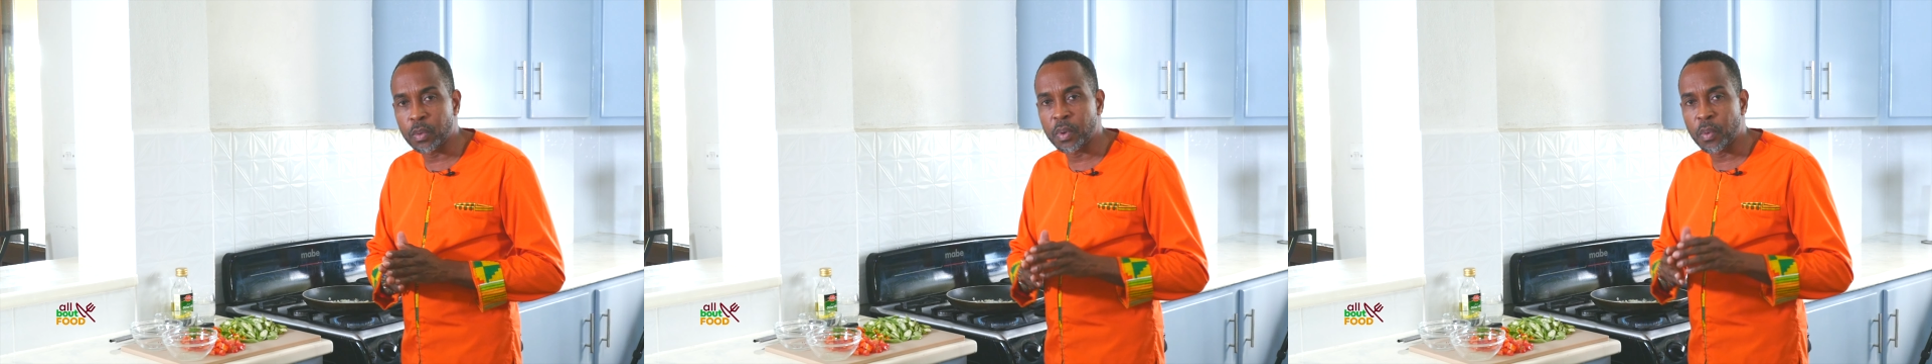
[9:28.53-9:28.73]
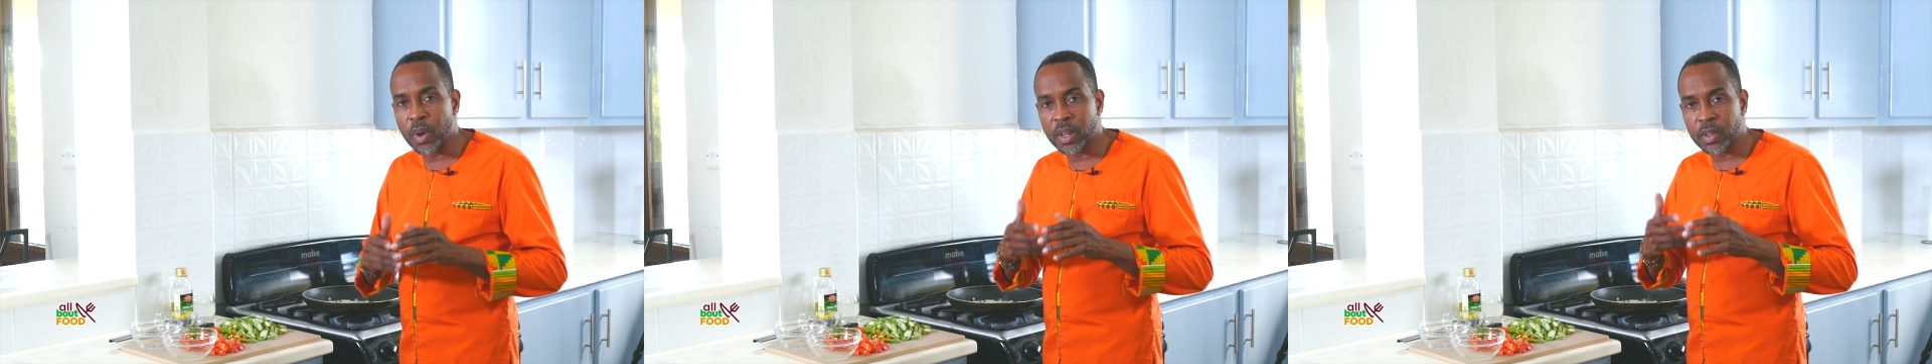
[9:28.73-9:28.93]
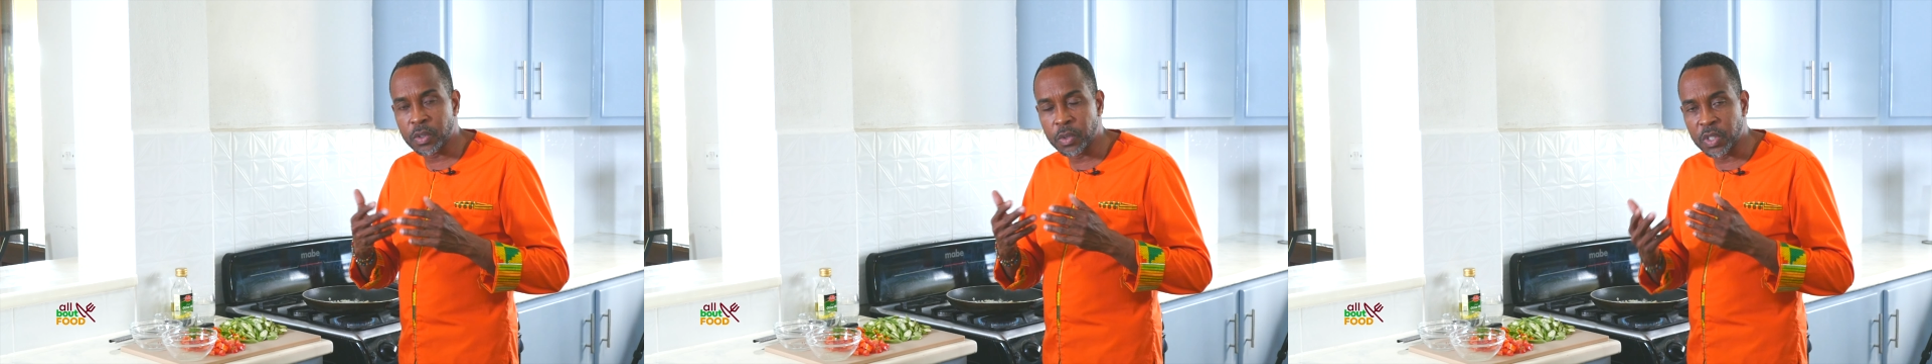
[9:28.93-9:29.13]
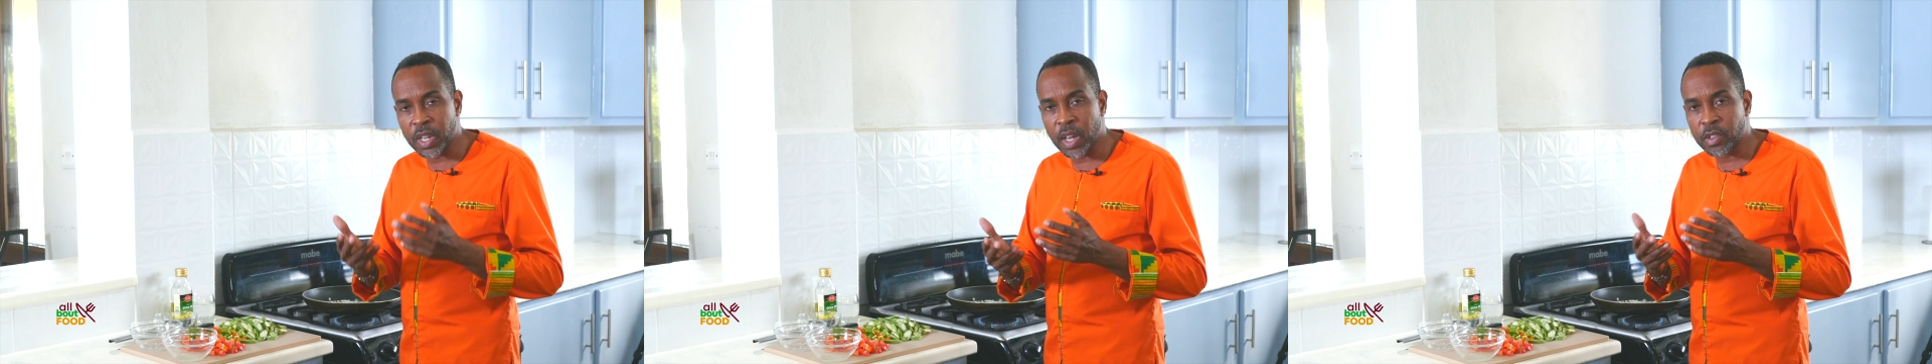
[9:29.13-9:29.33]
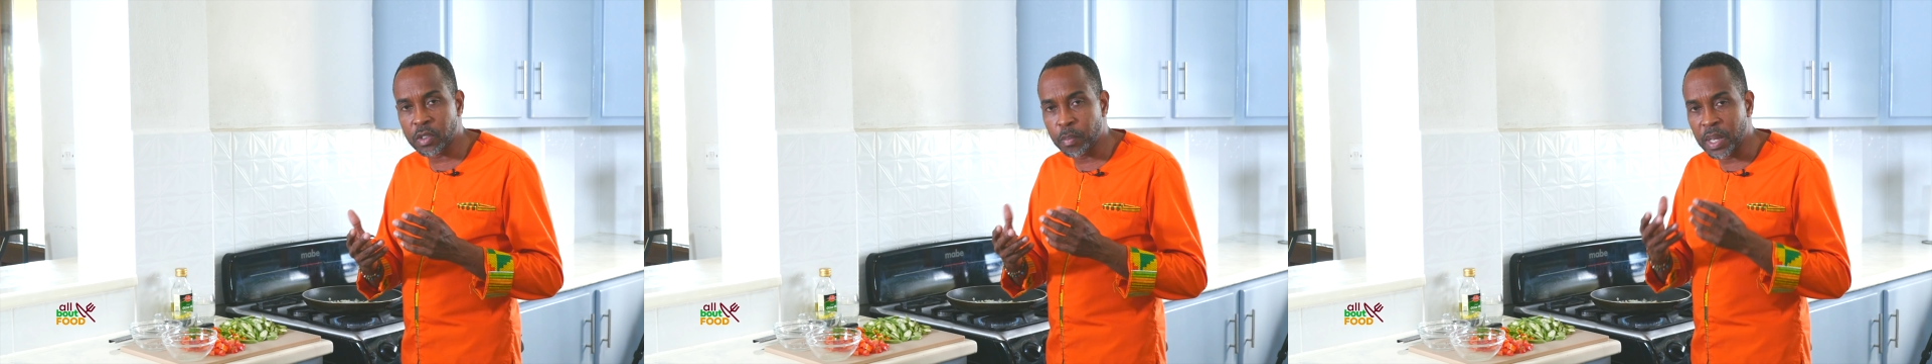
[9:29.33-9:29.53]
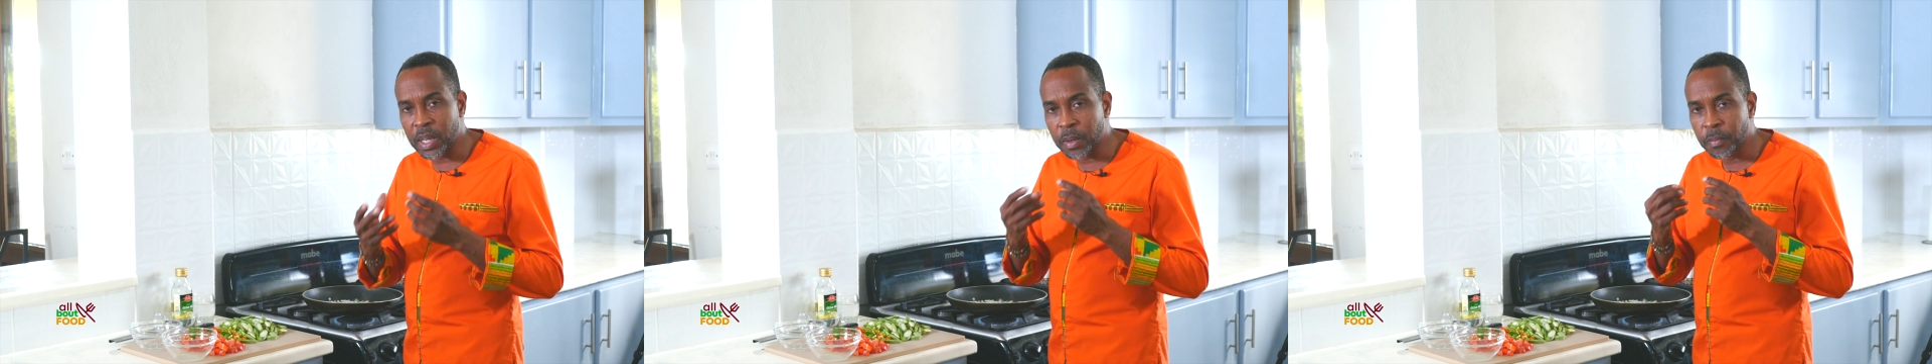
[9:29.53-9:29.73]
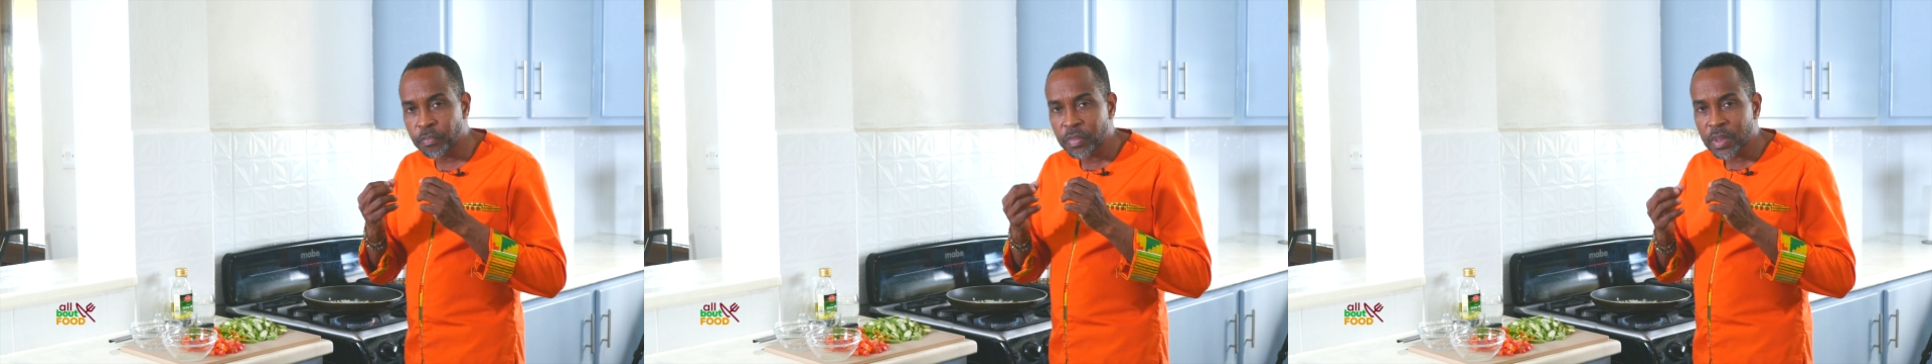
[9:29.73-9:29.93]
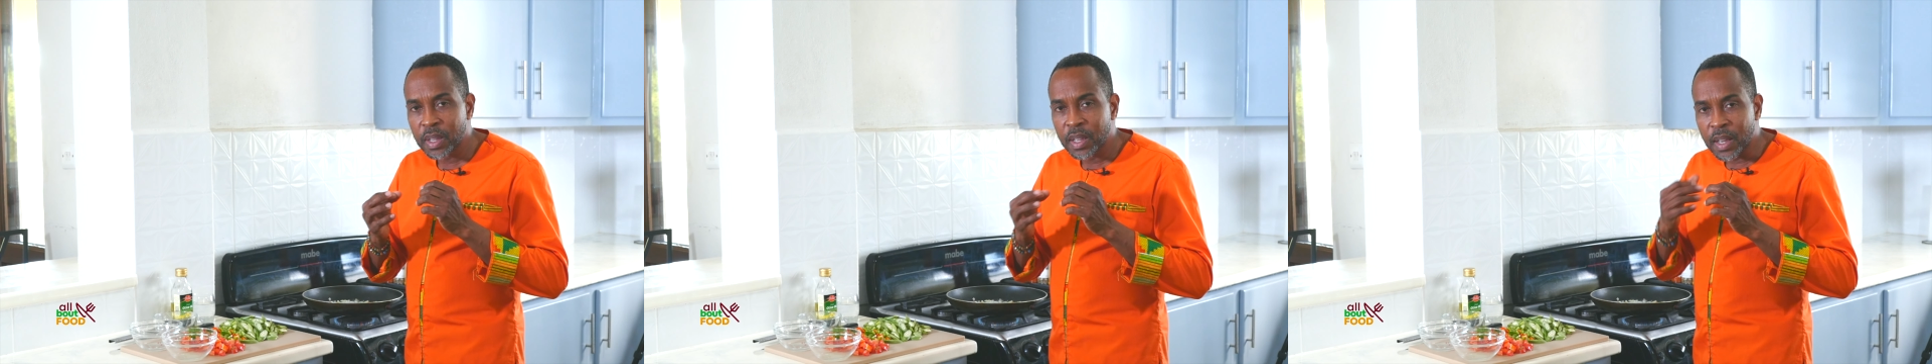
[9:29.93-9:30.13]
We want it to just be
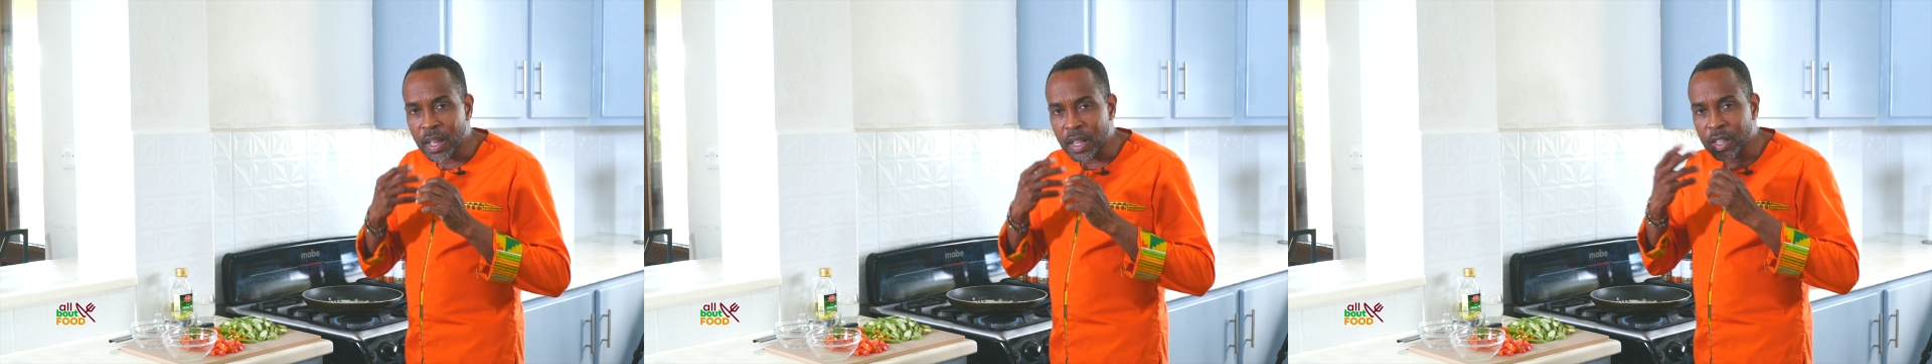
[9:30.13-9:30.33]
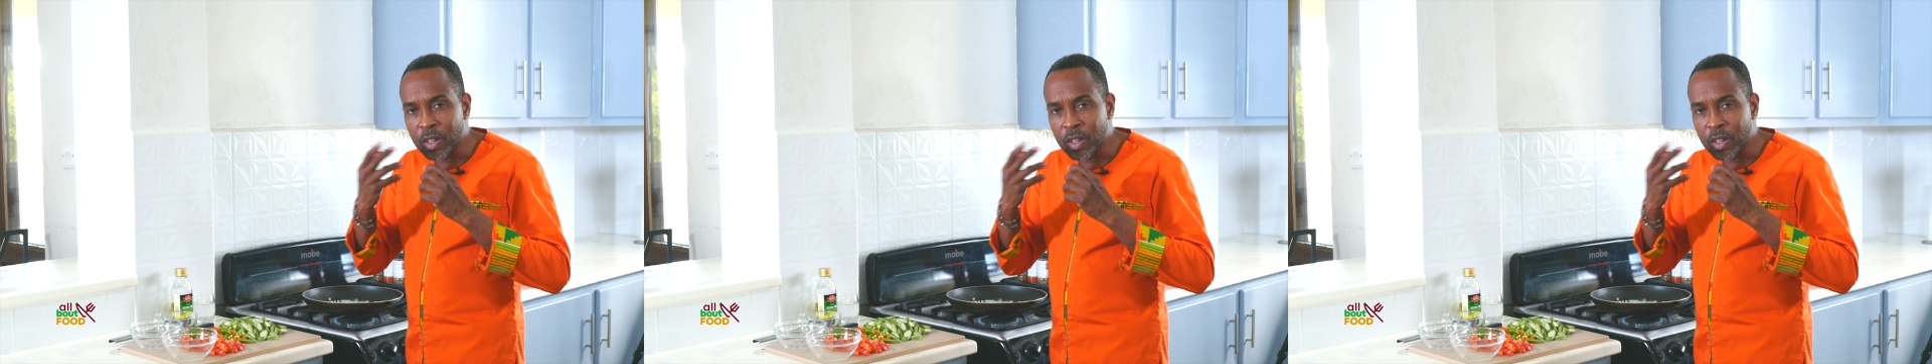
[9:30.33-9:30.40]
a